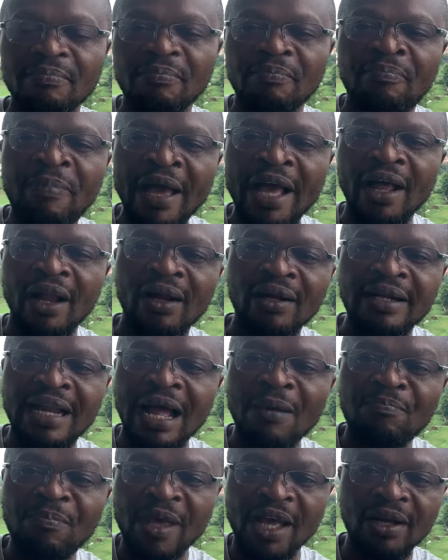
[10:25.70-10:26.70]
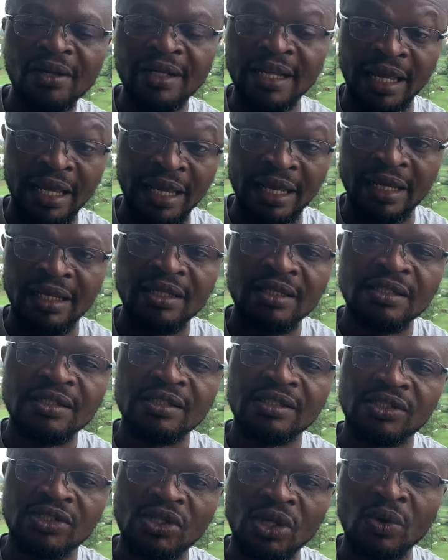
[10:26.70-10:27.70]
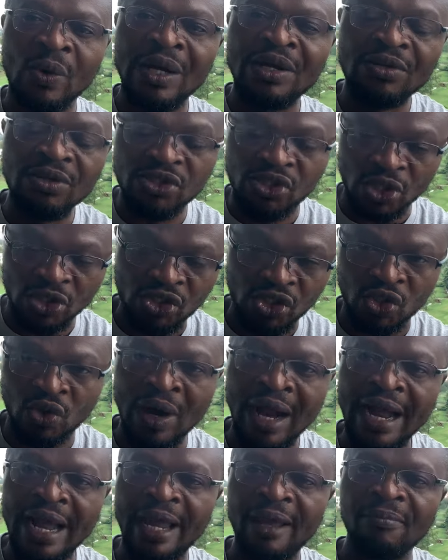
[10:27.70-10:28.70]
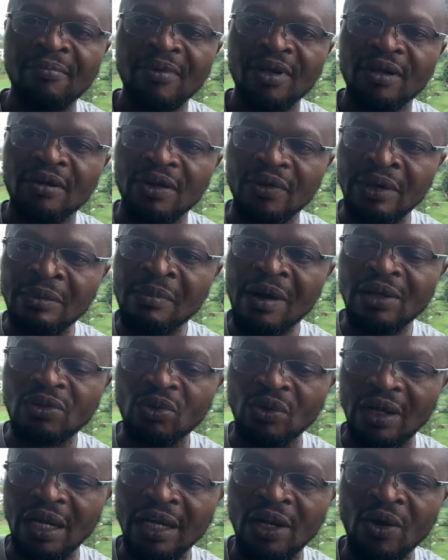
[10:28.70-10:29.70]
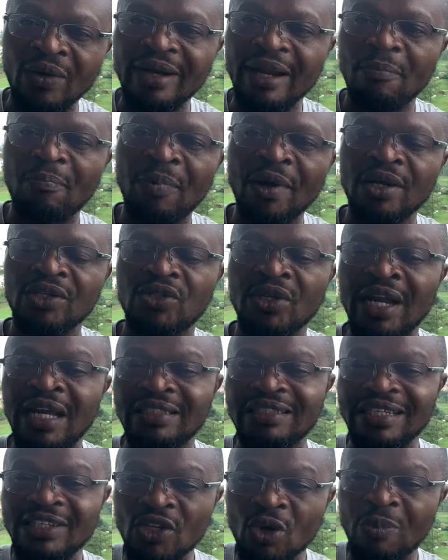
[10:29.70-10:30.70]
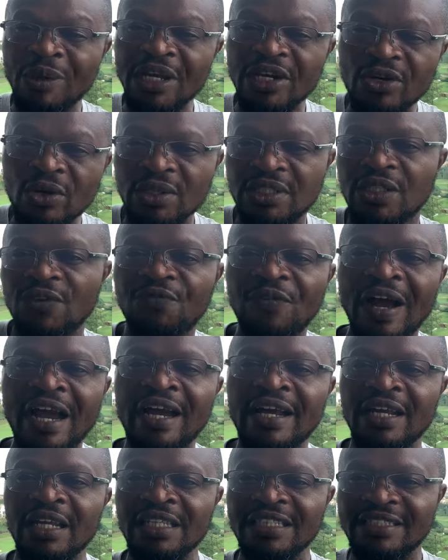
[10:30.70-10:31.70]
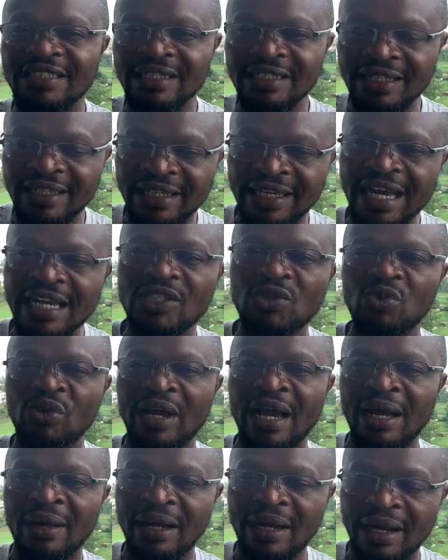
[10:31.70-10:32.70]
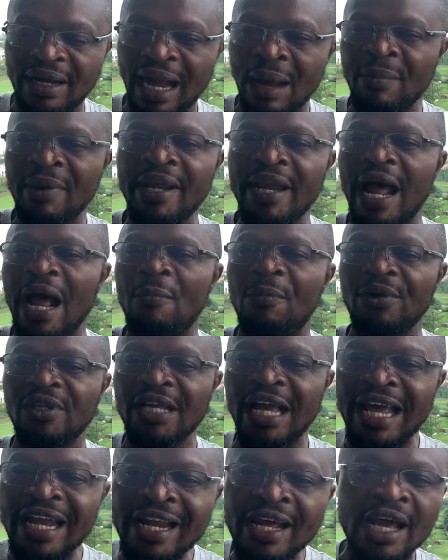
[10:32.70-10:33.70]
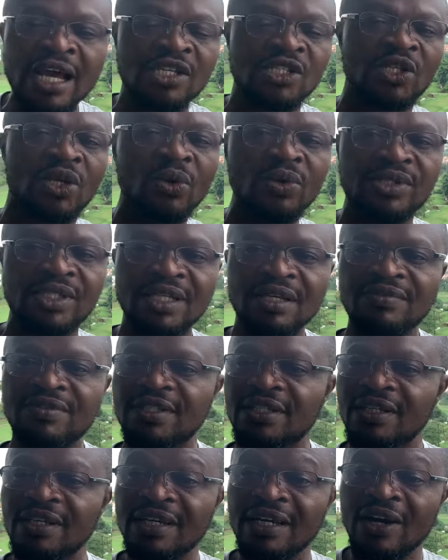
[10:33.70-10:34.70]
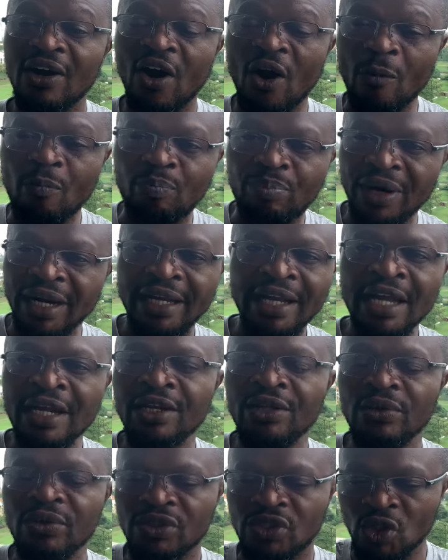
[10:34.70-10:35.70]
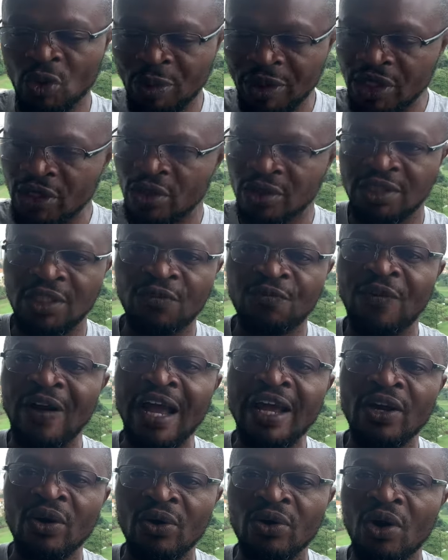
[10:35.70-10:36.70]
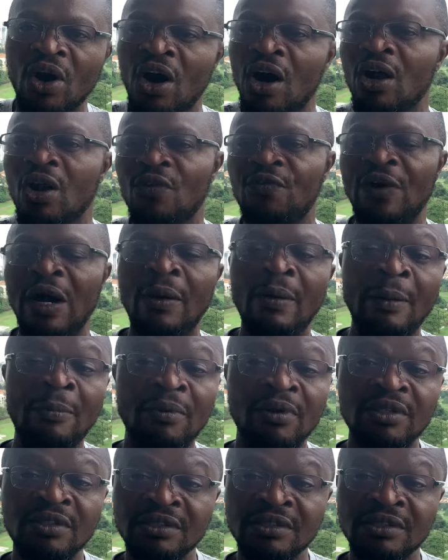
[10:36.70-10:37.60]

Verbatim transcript: bell, that bell there. So when you subscribe, remember to click on the bell so that you'll be notified in, in case we are coming up with any exclusives or breaking news. You'll be notified on all of our